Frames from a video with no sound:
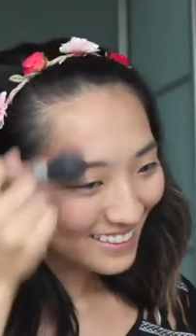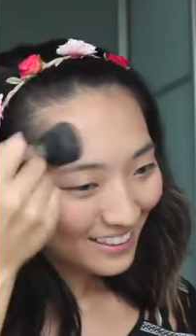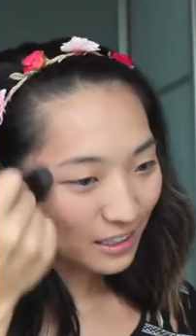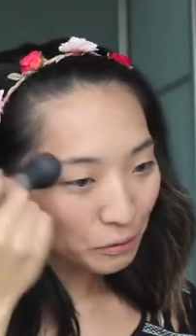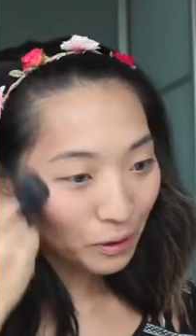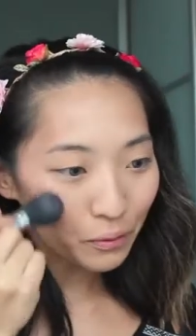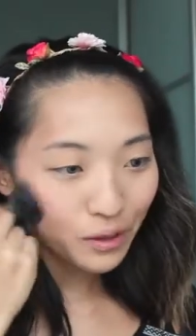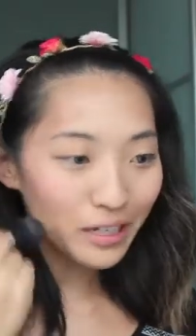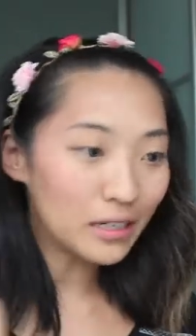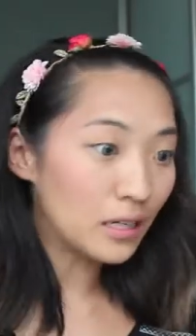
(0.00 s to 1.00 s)
They weren't
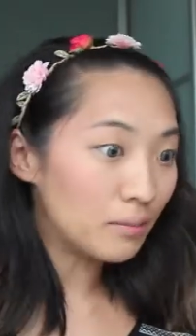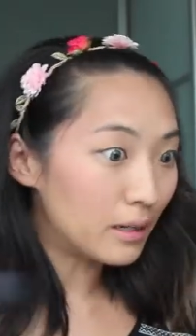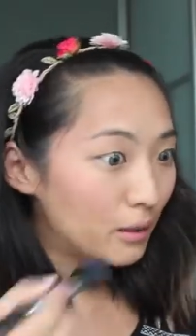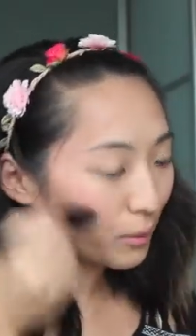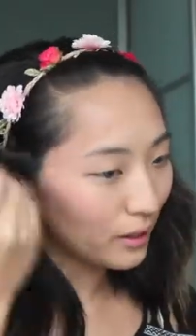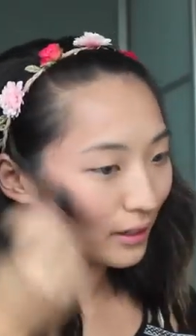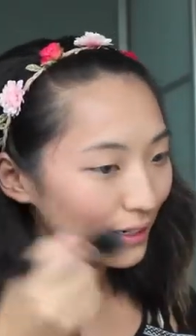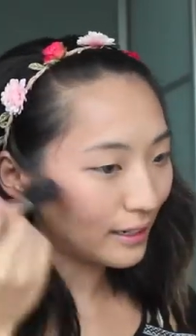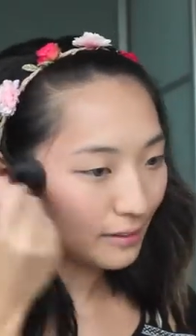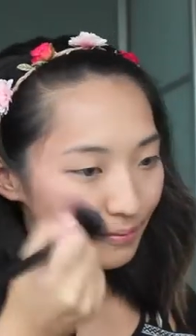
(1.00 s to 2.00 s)
worried, I'm not
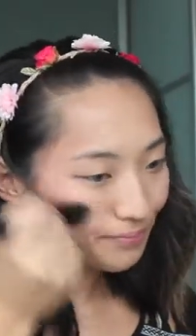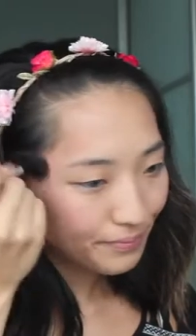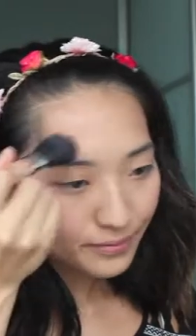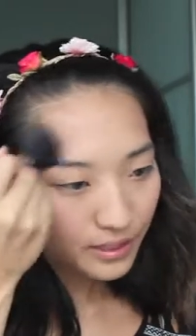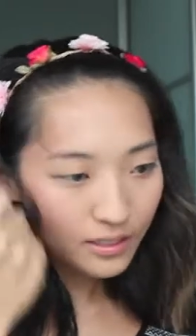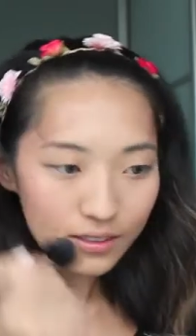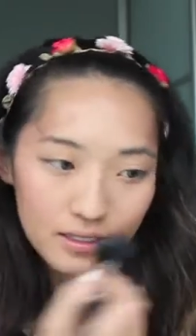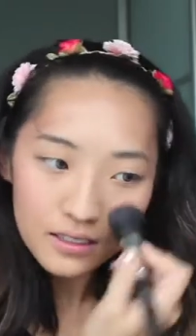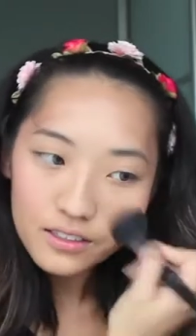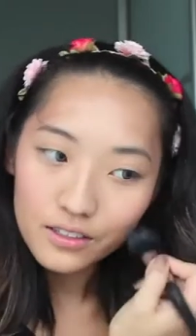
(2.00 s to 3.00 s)
worried.
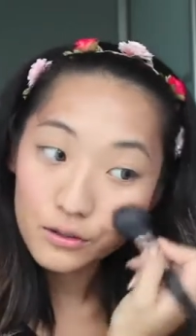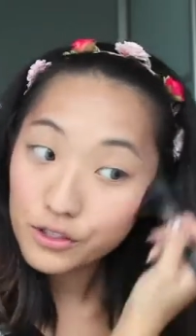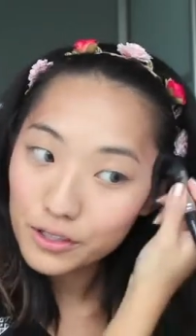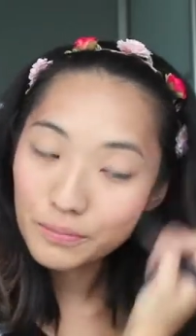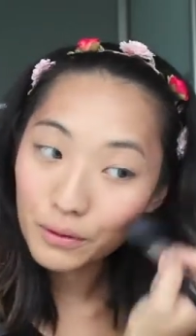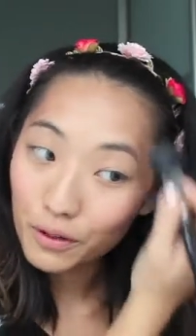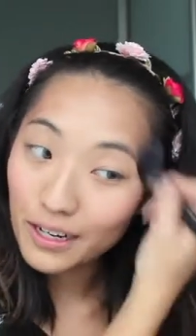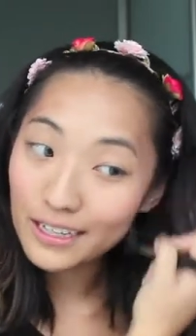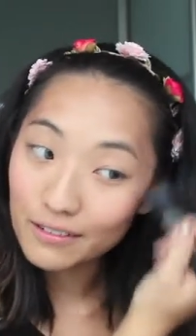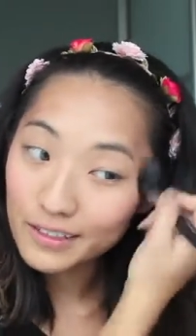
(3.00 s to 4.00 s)
You shouldn't be
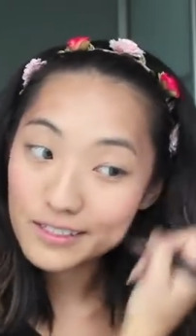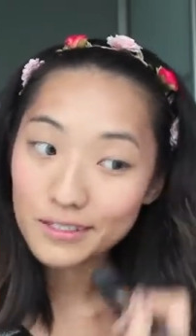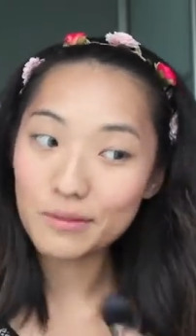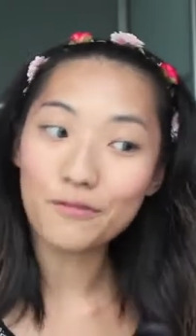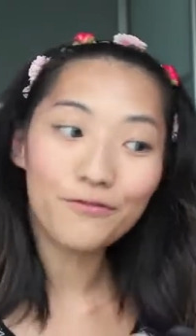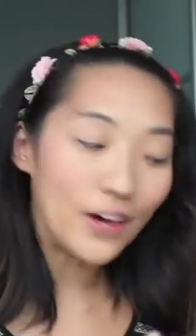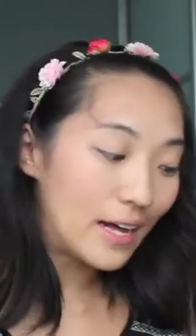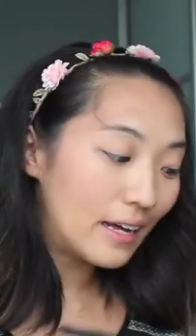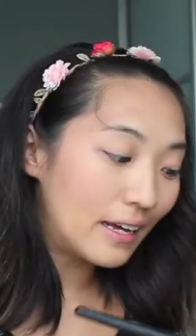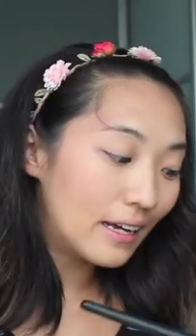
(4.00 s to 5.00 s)
worried, everything's gonna be
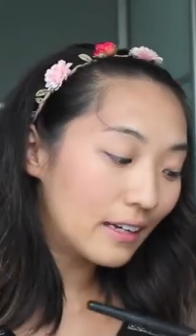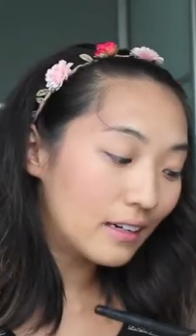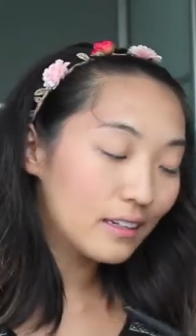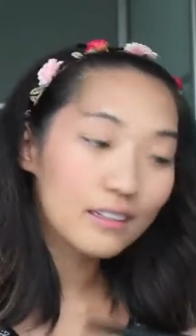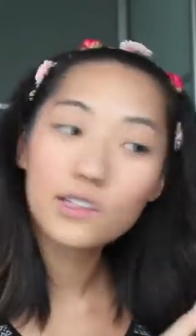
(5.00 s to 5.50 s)
fine.